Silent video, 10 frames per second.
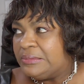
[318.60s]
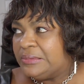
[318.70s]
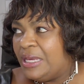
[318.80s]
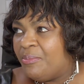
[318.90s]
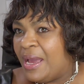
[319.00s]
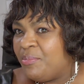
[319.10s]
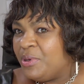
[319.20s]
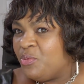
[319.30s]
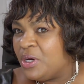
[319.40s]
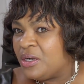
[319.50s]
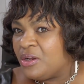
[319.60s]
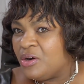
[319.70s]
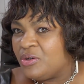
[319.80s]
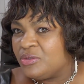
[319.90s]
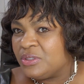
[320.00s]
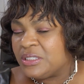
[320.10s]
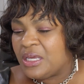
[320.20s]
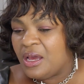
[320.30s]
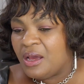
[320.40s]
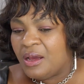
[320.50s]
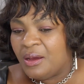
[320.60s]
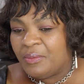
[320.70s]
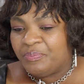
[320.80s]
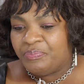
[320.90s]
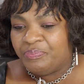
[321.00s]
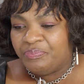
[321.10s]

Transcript: It might be one of those Dior